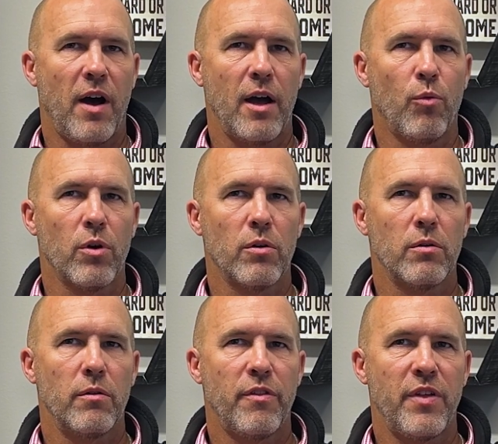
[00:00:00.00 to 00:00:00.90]
I were
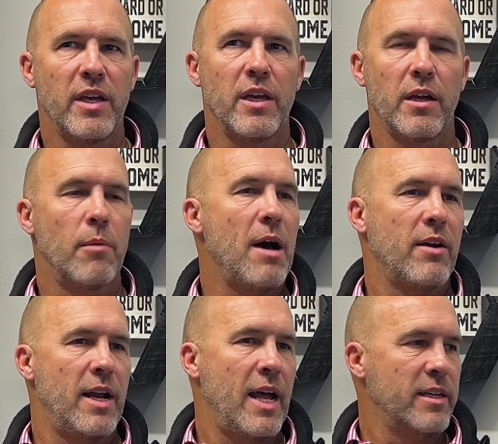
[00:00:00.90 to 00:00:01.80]
thinking about
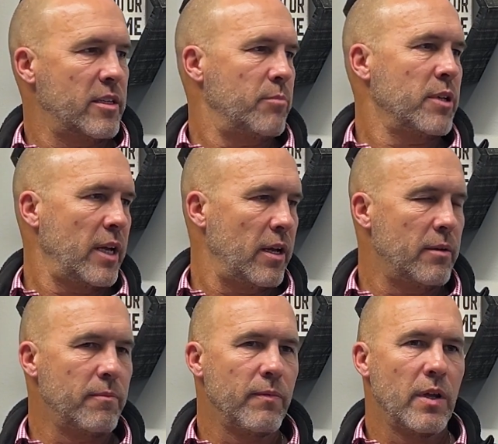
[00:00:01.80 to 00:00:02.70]
an exit
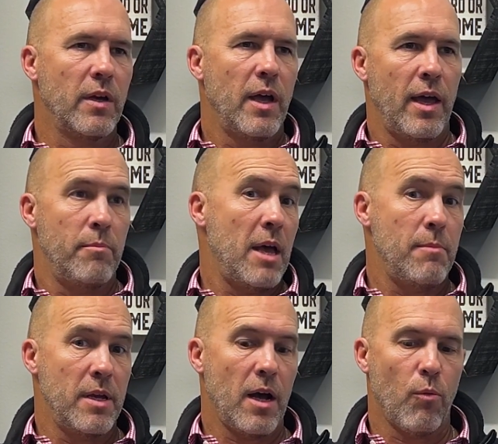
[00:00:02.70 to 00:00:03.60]
plan, and
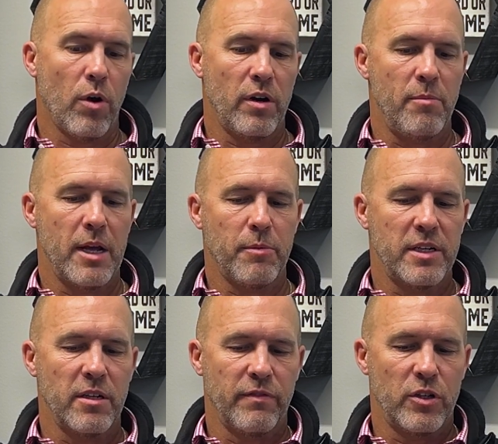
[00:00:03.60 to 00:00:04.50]
maybe I wanted to make
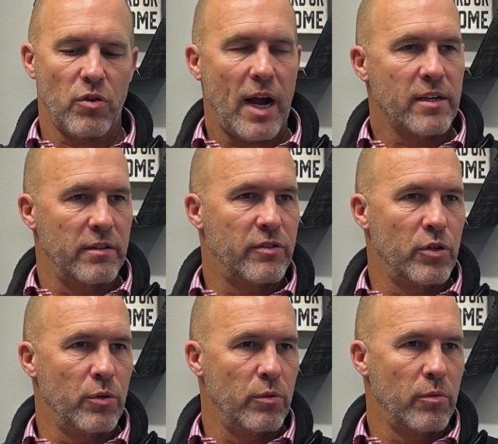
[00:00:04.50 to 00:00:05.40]
myself attractive
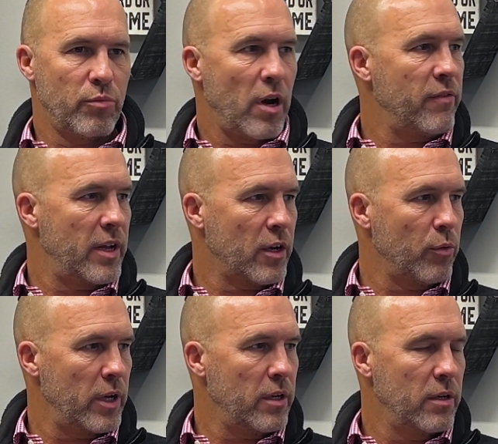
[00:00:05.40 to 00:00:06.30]
to private
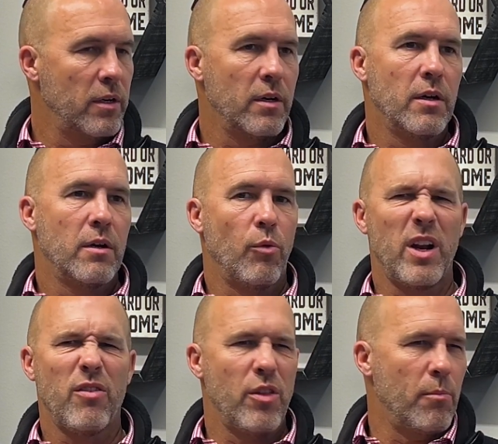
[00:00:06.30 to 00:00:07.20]
equity,
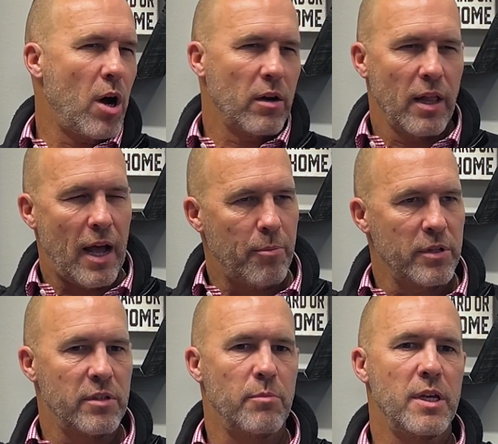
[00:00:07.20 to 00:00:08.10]
whatever the model
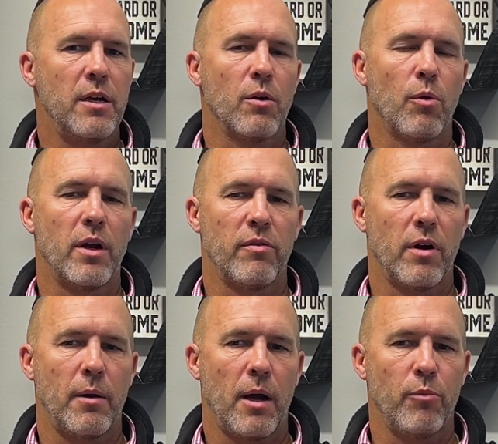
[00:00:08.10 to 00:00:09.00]
happens to be or
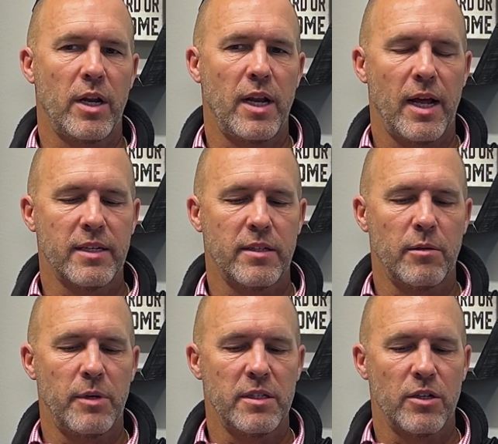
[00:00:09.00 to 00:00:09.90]
whatever, I'm ready to exit
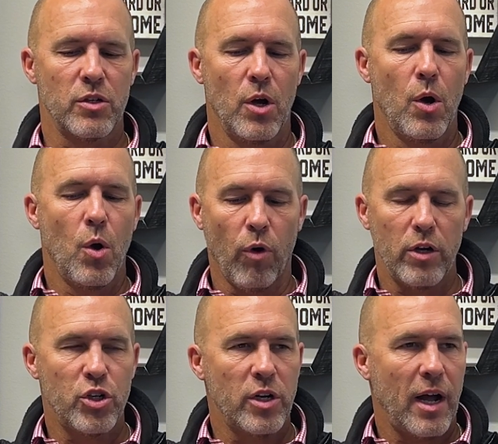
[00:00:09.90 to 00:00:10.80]
the business,
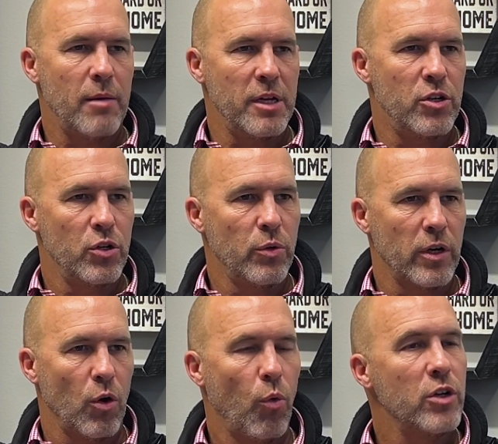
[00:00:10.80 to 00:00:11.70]
what should I be doing,
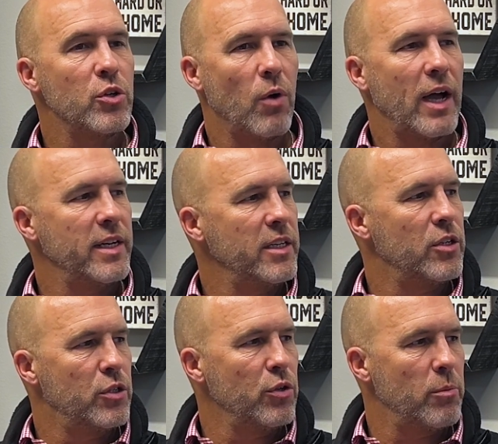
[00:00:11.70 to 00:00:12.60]
or what do I need to
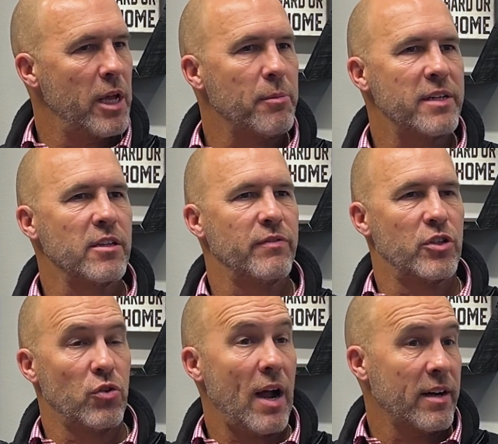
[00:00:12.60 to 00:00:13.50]
do to make myself
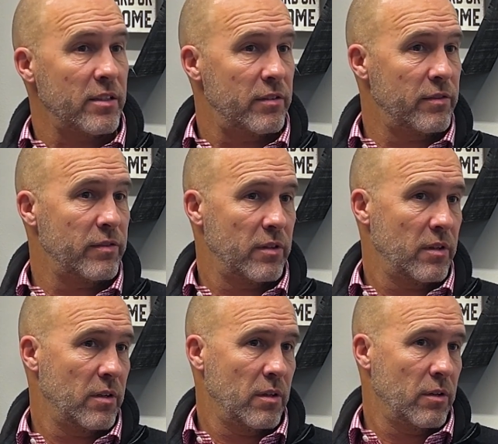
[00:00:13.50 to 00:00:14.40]
attractive
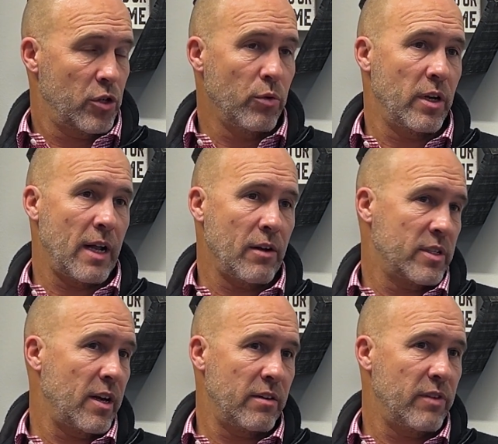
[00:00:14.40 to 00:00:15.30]
to an
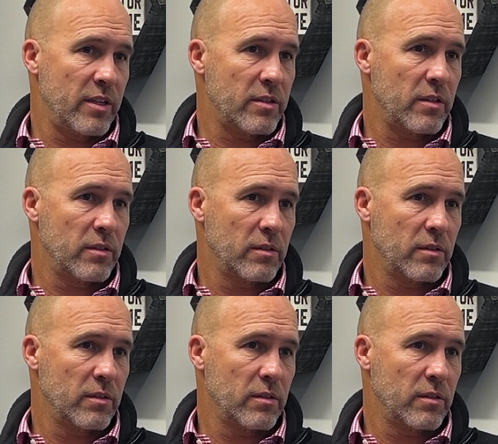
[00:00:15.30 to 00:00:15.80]
outside investor?